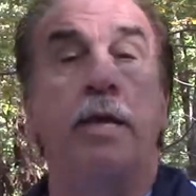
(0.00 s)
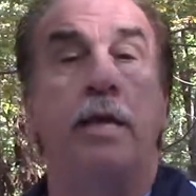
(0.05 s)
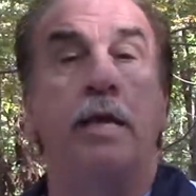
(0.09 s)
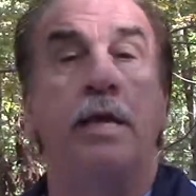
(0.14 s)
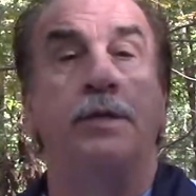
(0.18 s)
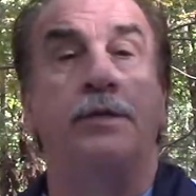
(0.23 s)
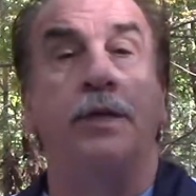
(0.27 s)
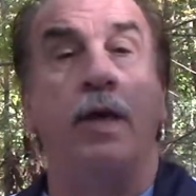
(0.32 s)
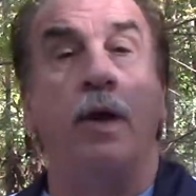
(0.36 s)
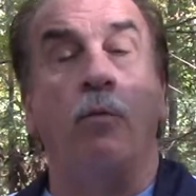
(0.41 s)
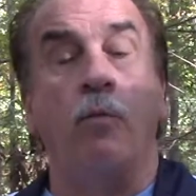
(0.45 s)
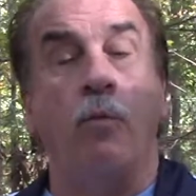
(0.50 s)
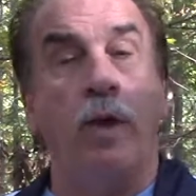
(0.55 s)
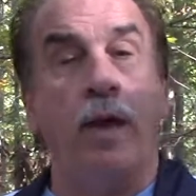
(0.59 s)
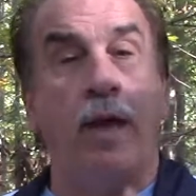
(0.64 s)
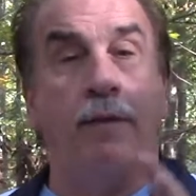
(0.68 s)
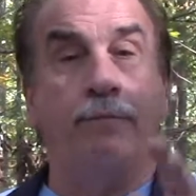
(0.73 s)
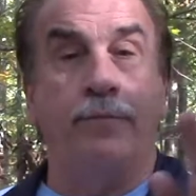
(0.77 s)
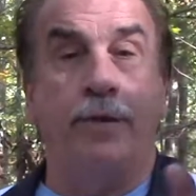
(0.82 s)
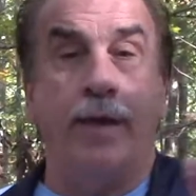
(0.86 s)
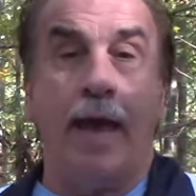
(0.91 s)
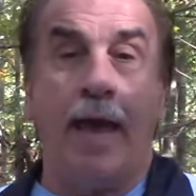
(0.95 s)
is that we
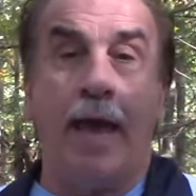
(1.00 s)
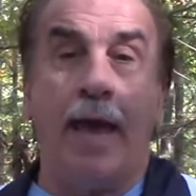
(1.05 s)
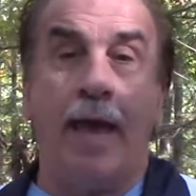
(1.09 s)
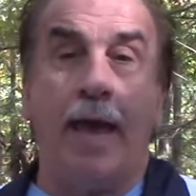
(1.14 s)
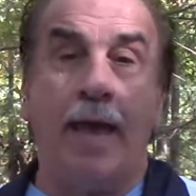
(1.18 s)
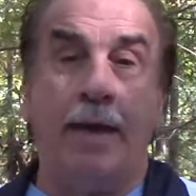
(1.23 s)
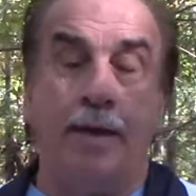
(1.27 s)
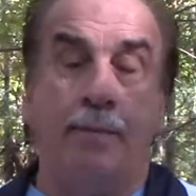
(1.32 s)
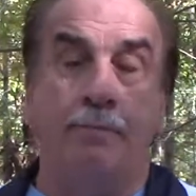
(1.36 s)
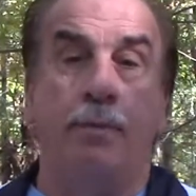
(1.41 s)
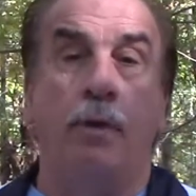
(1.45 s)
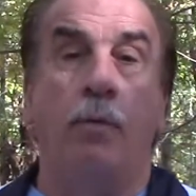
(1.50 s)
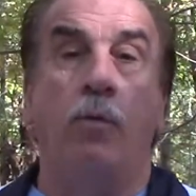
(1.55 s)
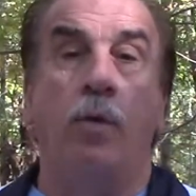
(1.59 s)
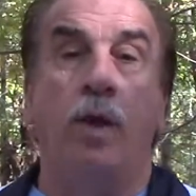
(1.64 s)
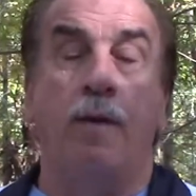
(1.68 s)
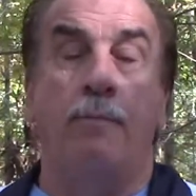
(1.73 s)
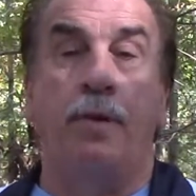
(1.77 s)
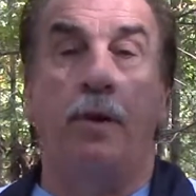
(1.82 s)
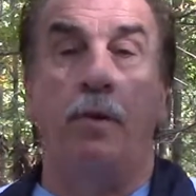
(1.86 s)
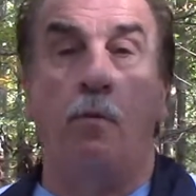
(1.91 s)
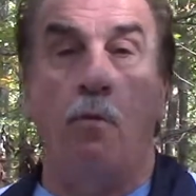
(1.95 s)
have died, but we
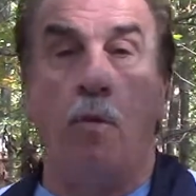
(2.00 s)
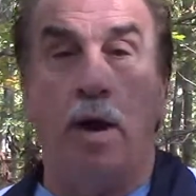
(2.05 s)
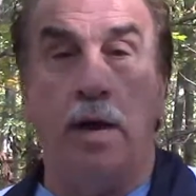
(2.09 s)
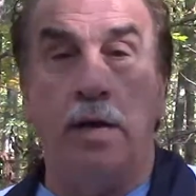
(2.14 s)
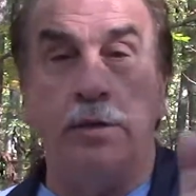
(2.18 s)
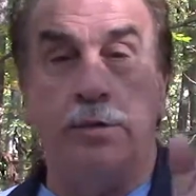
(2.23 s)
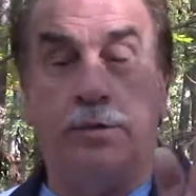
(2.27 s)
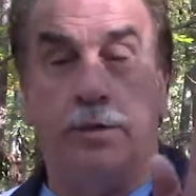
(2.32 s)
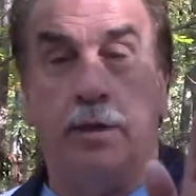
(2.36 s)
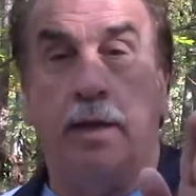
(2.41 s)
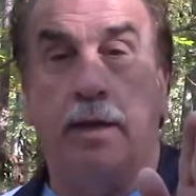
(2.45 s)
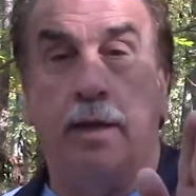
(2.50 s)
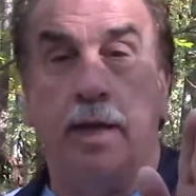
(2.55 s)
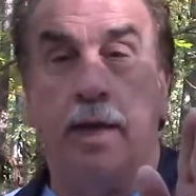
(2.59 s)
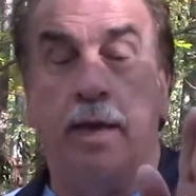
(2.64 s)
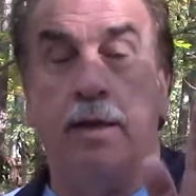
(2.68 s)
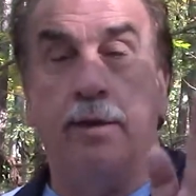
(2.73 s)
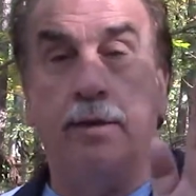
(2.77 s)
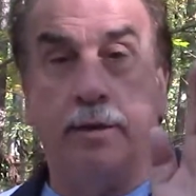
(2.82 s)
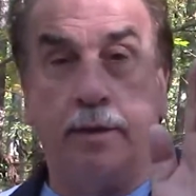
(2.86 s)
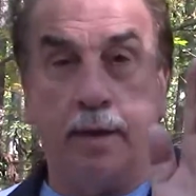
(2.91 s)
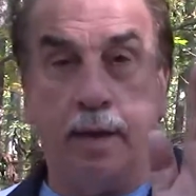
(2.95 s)
have been raised
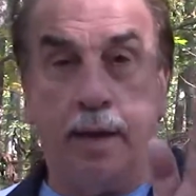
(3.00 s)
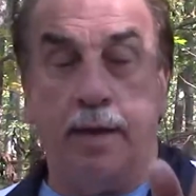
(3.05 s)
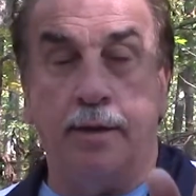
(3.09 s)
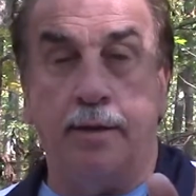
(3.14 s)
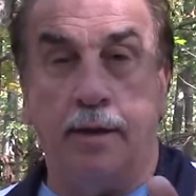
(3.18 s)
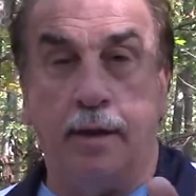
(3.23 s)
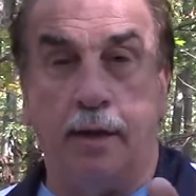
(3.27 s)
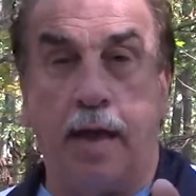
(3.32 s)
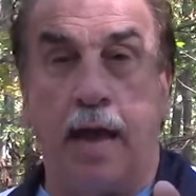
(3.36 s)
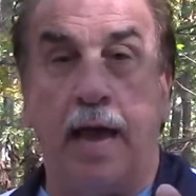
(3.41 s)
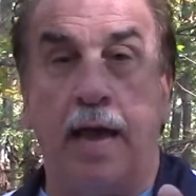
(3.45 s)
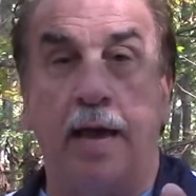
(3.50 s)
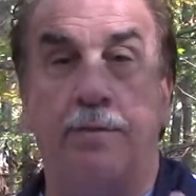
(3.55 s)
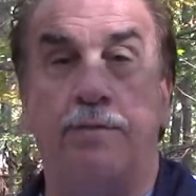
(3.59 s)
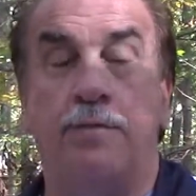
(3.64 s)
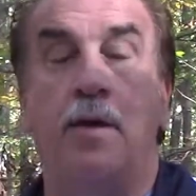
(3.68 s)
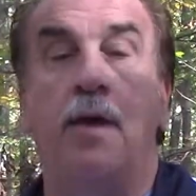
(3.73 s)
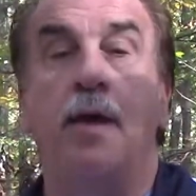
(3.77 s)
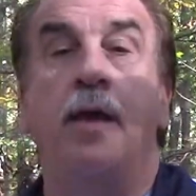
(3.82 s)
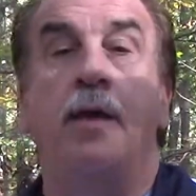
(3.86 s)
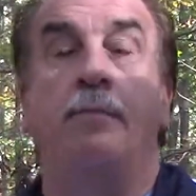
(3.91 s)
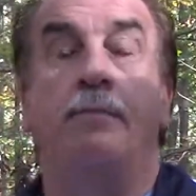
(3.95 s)
again into life
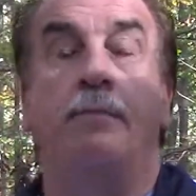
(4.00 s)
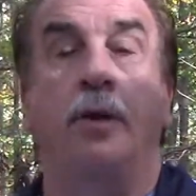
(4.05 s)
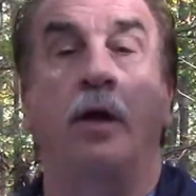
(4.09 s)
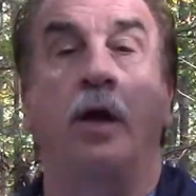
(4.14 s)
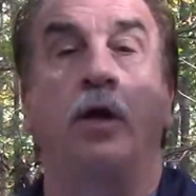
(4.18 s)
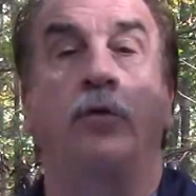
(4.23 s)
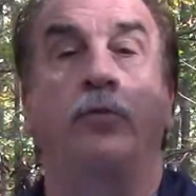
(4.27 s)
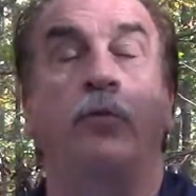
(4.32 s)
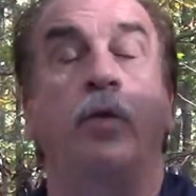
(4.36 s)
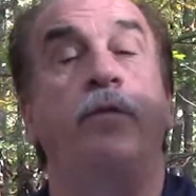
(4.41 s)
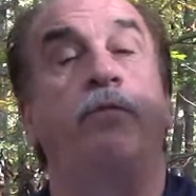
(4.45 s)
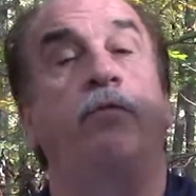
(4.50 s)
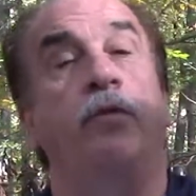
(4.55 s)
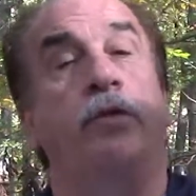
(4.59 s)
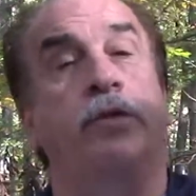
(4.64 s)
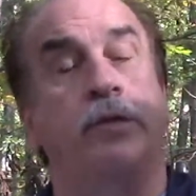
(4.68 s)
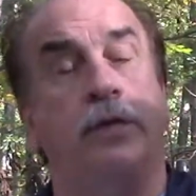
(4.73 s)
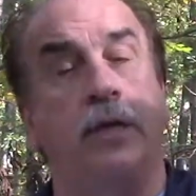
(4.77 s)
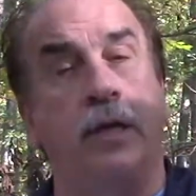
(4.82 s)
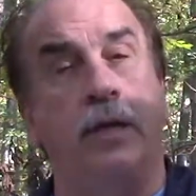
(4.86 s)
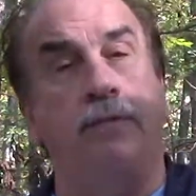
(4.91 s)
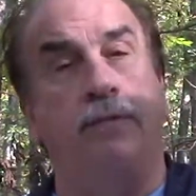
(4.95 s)
because we've
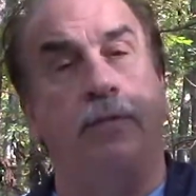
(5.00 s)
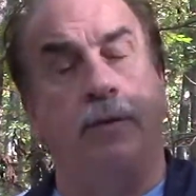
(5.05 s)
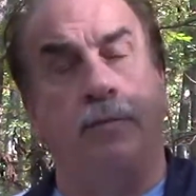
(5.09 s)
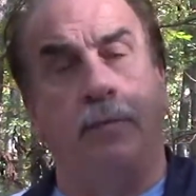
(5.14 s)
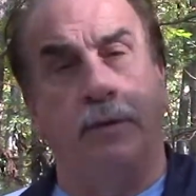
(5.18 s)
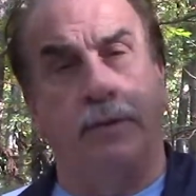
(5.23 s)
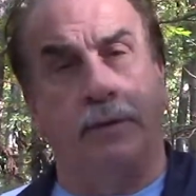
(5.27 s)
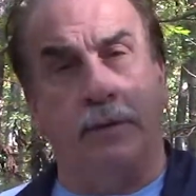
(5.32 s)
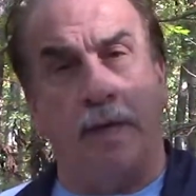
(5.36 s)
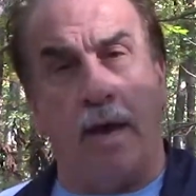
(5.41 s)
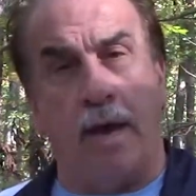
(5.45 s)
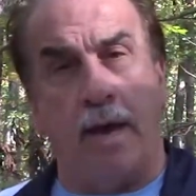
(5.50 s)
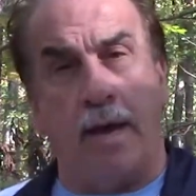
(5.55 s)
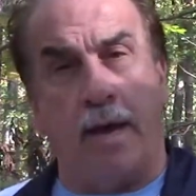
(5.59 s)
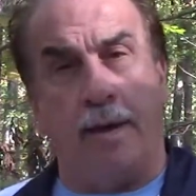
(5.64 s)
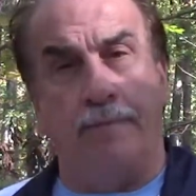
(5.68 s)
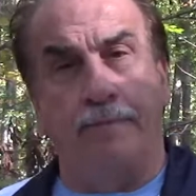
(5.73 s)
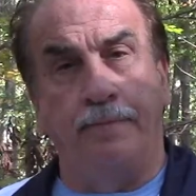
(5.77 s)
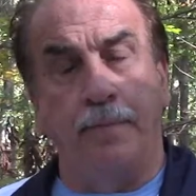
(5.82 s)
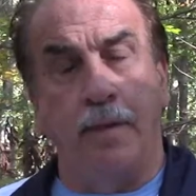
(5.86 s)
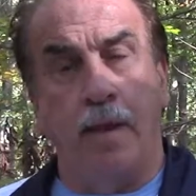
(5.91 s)
received the Messiah.